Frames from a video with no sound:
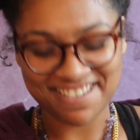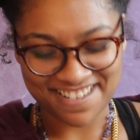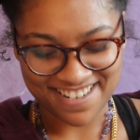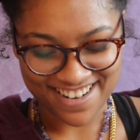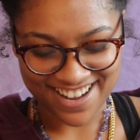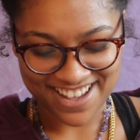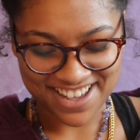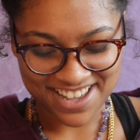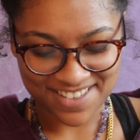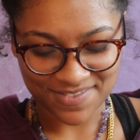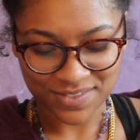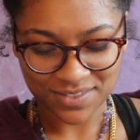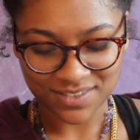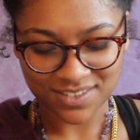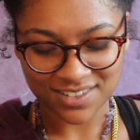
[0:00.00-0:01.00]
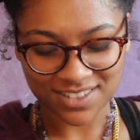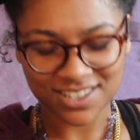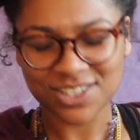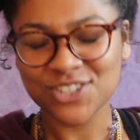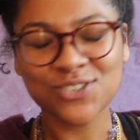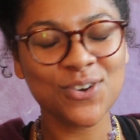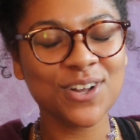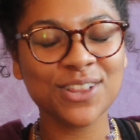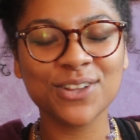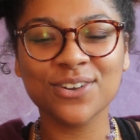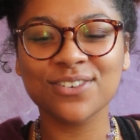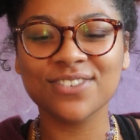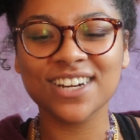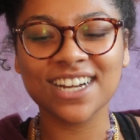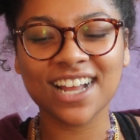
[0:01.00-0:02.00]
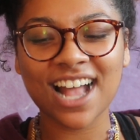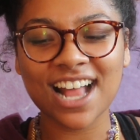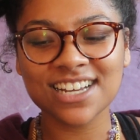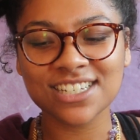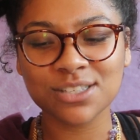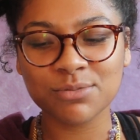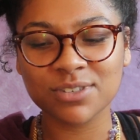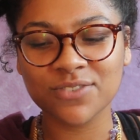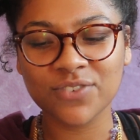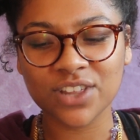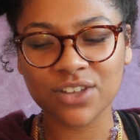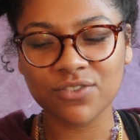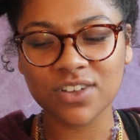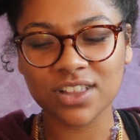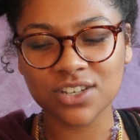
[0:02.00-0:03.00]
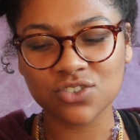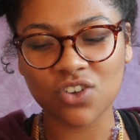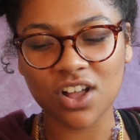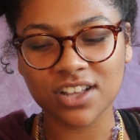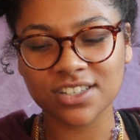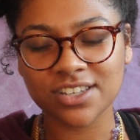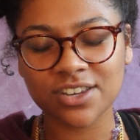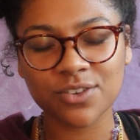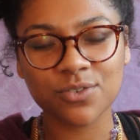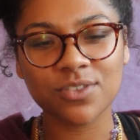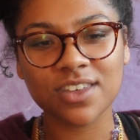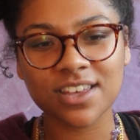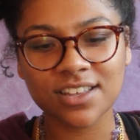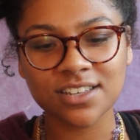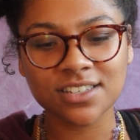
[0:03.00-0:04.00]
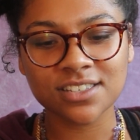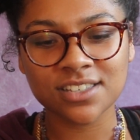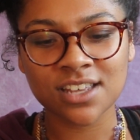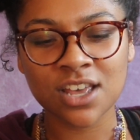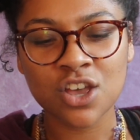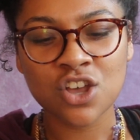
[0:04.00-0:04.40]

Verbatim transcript: Alright. Short little reading. I just was feeling really drawn to do this.